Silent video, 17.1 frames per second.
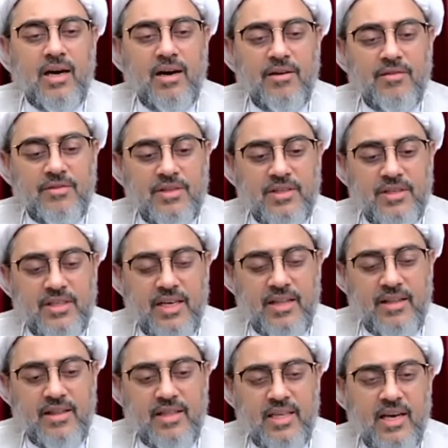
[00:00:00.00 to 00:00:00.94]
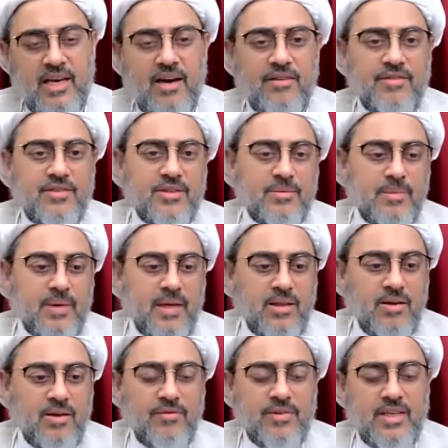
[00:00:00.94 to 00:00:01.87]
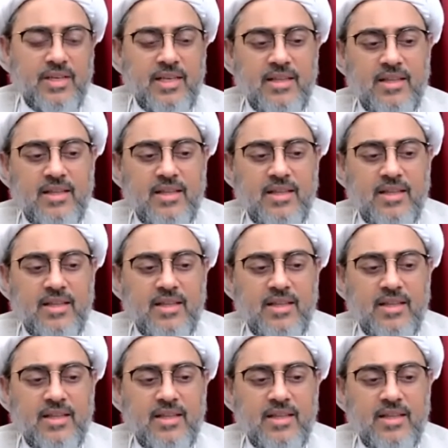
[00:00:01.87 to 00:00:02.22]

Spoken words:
after death, the aftermath of death.